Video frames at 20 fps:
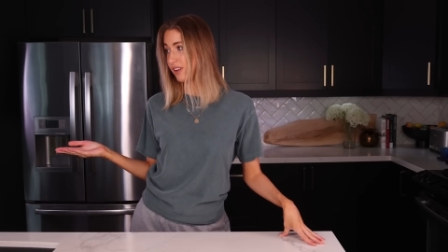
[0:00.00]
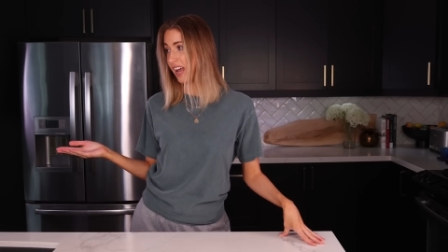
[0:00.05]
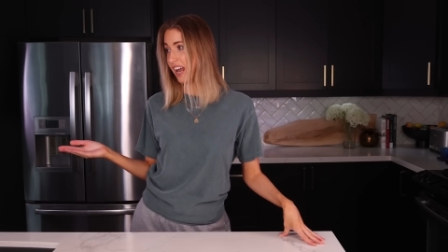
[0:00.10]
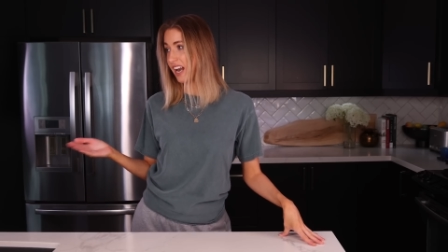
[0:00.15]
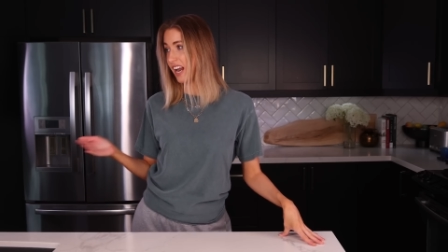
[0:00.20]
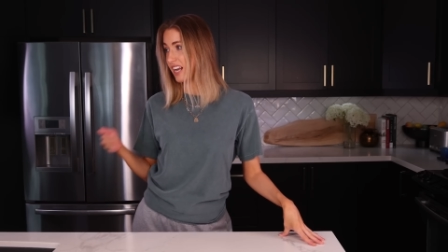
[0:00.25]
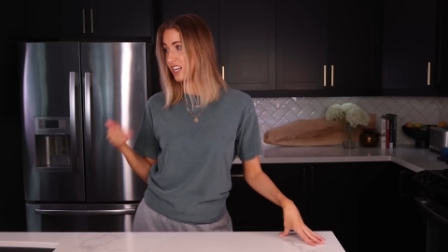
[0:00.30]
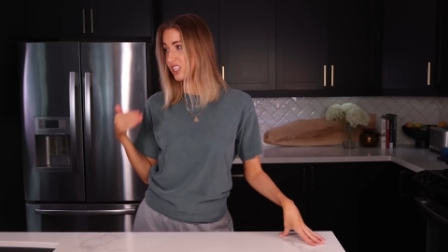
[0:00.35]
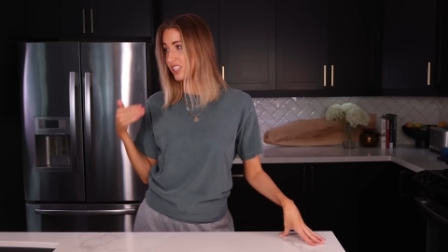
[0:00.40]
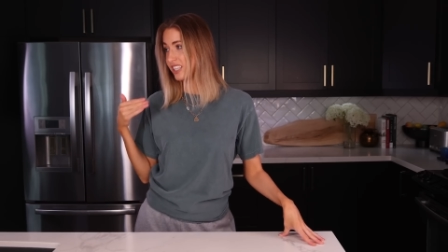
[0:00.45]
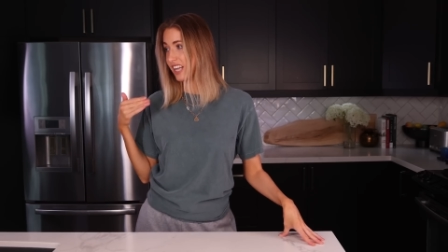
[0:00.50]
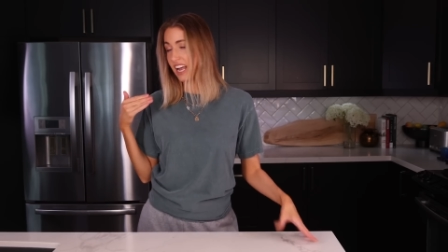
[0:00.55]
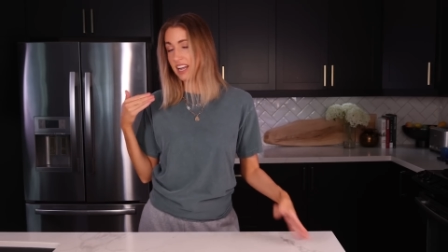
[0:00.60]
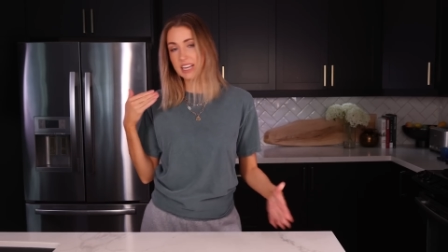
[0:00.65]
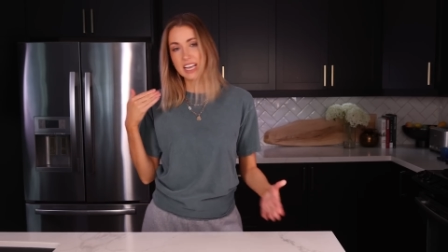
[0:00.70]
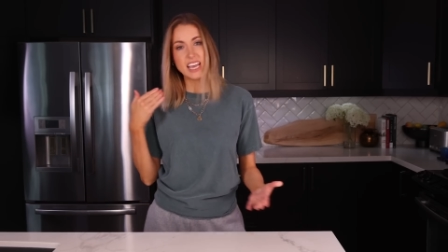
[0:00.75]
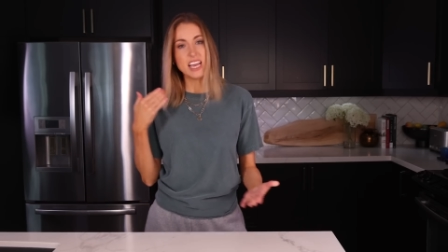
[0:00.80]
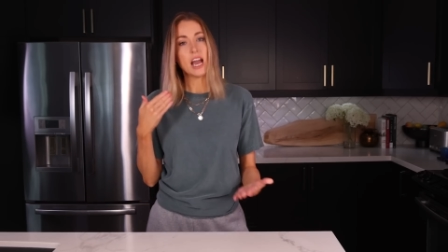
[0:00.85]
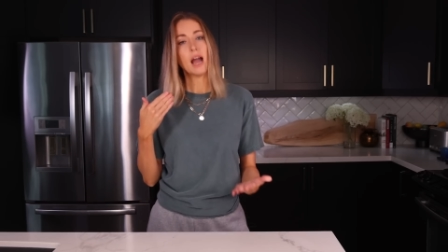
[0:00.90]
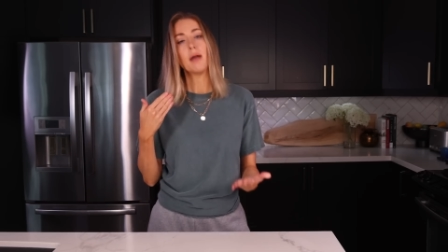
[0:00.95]
and
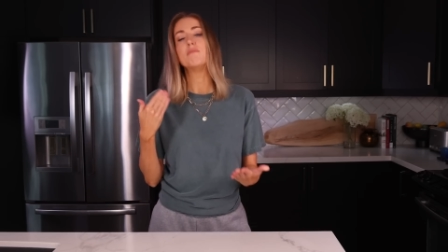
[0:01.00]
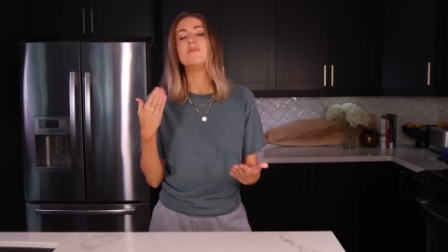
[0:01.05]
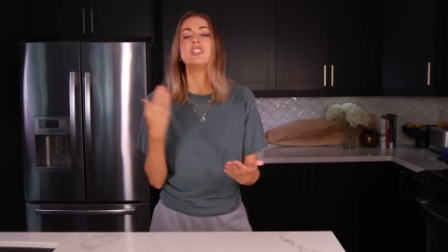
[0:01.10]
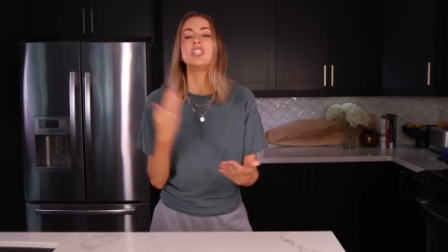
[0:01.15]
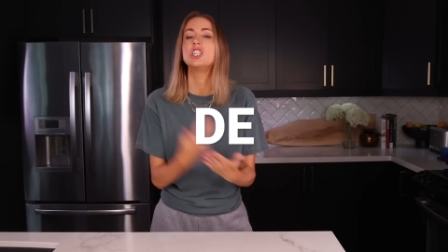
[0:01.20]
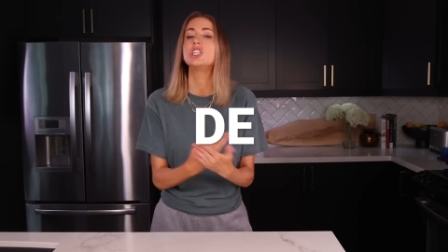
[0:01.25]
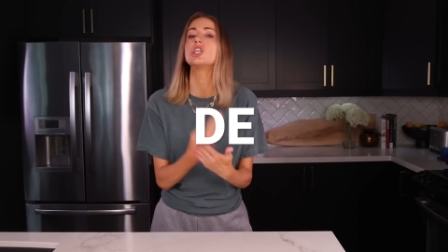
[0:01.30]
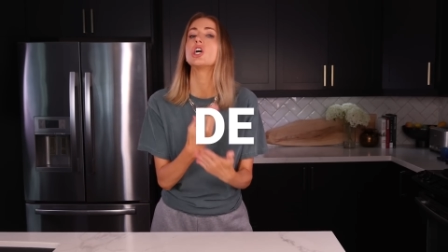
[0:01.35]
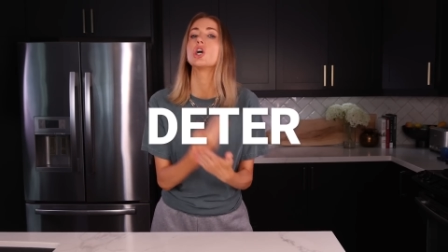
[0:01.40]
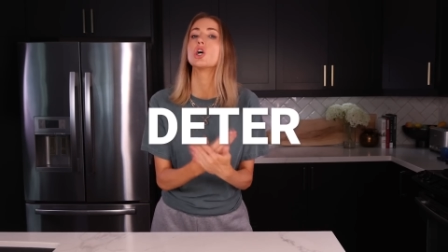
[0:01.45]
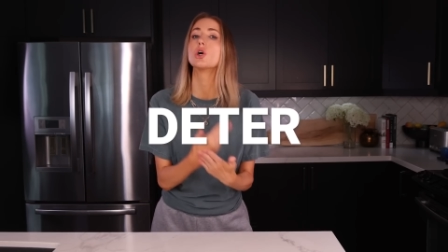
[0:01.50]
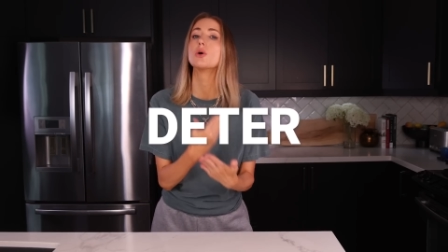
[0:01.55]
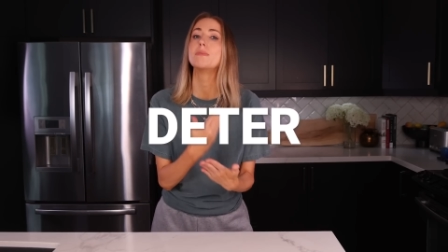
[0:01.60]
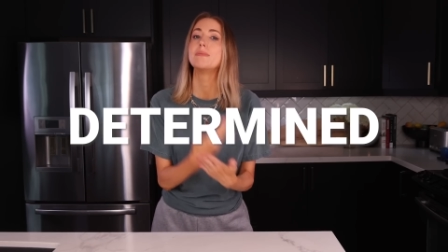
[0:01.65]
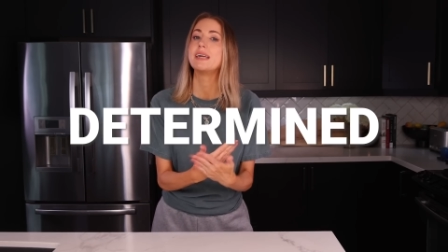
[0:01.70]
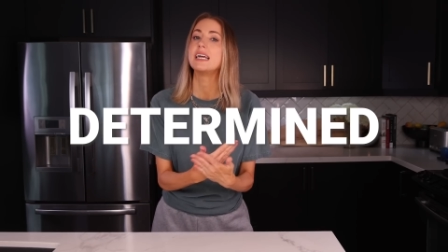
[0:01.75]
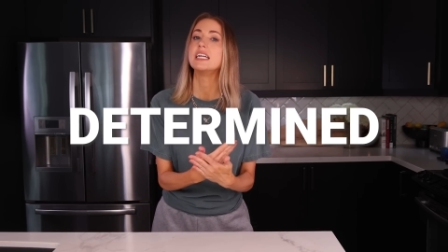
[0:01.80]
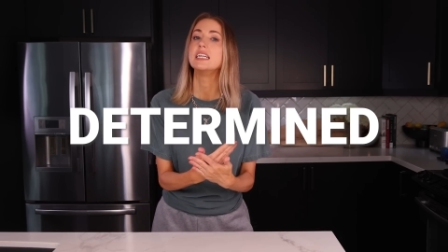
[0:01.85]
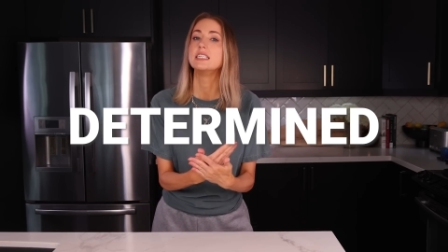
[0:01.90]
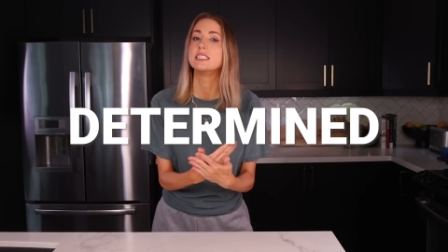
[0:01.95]
I'm
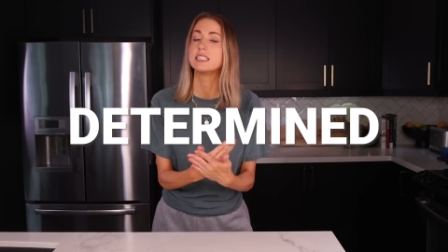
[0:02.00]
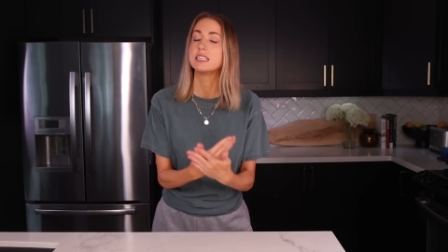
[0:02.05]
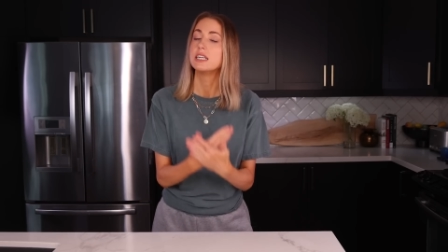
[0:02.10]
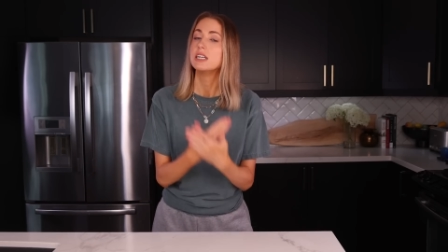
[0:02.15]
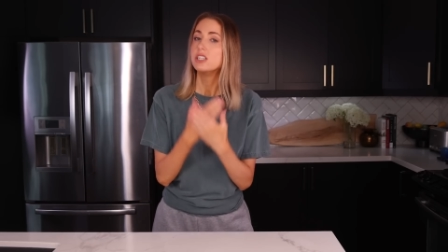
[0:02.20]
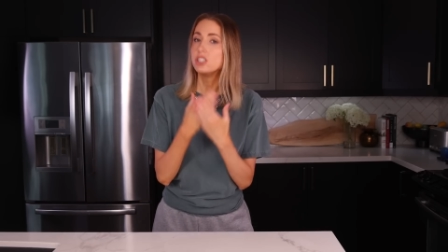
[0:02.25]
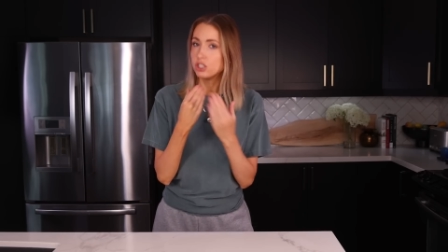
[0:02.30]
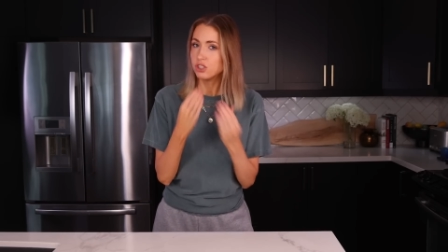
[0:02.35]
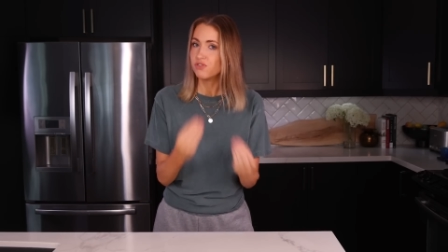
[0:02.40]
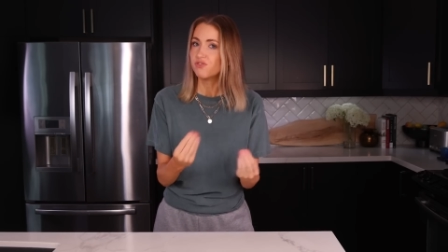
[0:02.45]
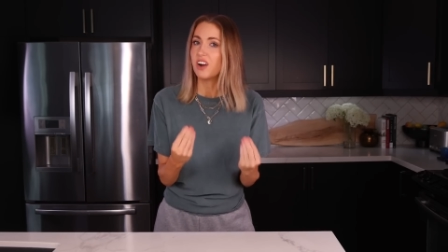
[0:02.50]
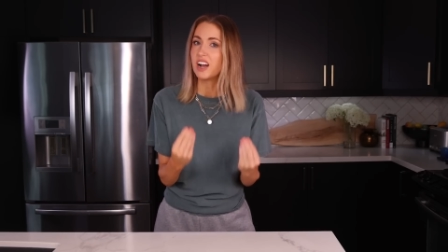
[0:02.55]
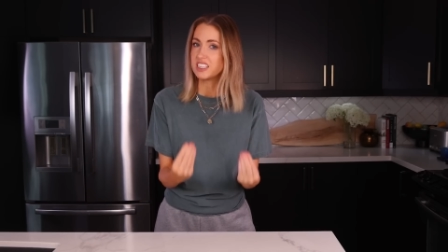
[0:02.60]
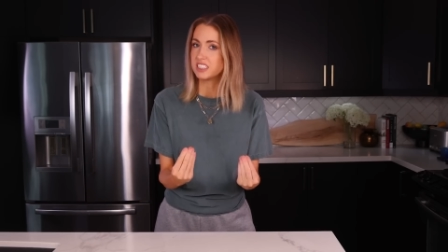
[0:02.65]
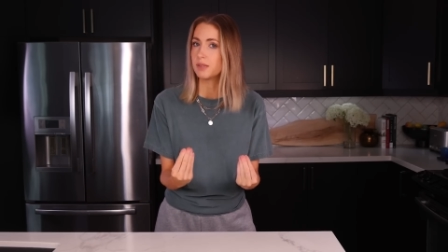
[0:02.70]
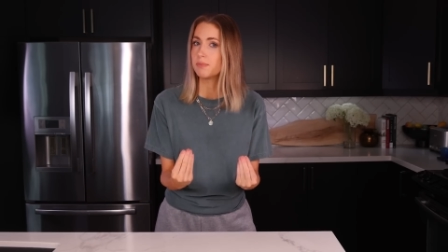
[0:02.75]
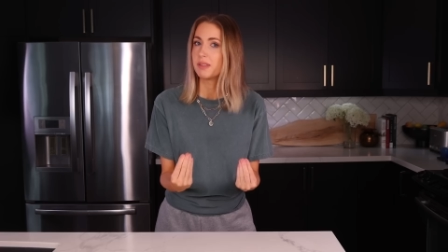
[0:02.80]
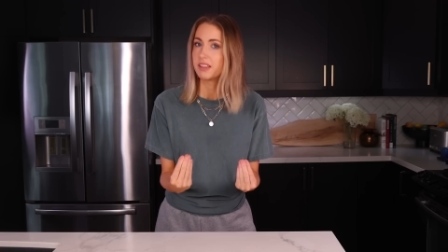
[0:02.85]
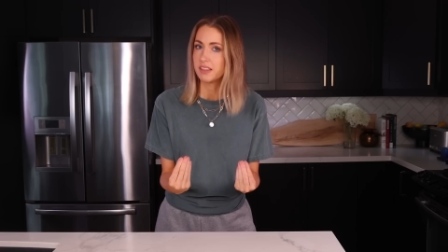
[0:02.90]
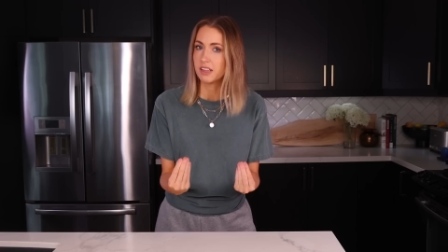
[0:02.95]
determined to
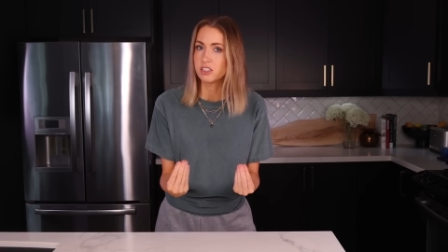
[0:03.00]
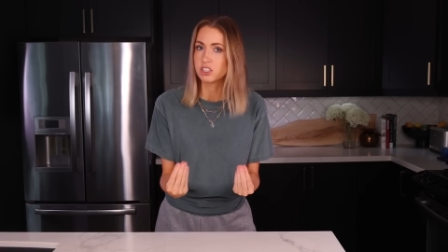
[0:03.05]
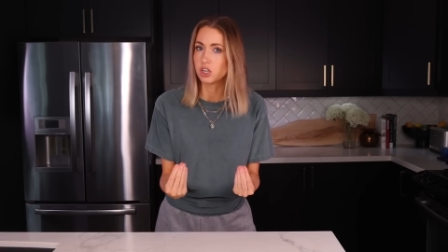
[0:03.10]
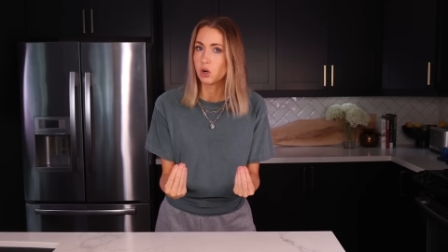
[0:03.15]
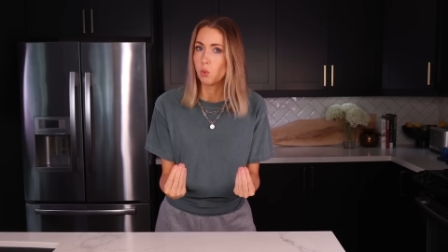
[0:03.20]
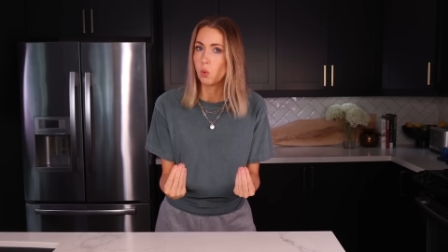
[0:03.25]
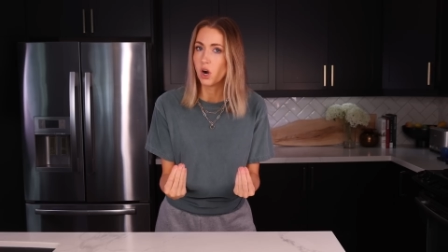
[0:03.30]
find something that's gonna